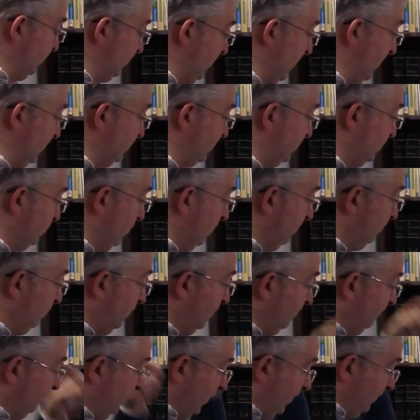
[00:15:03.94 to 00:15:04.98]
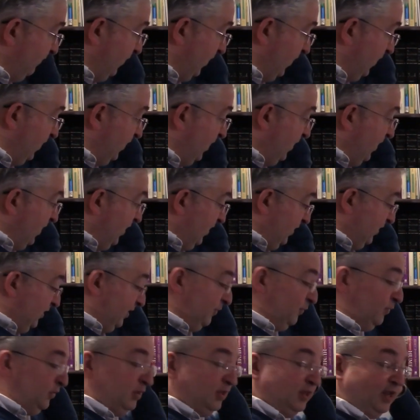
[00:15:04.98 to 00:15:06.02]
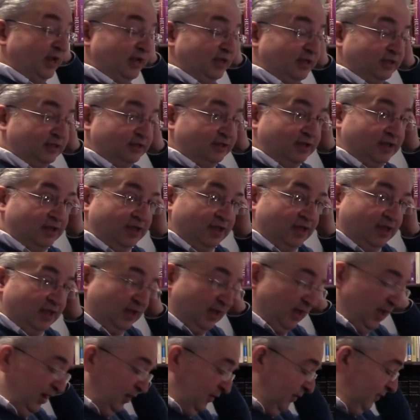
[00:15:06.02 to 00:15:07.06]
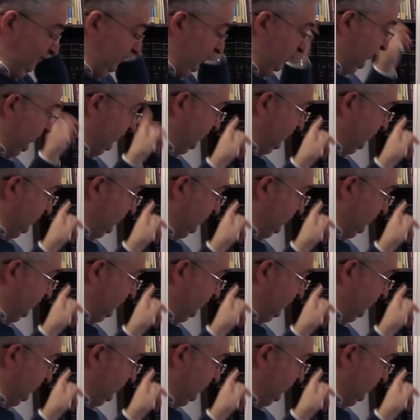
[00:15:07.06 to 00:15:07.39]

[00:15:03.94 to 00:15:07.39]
case is 1.5n, then we like it. However, I just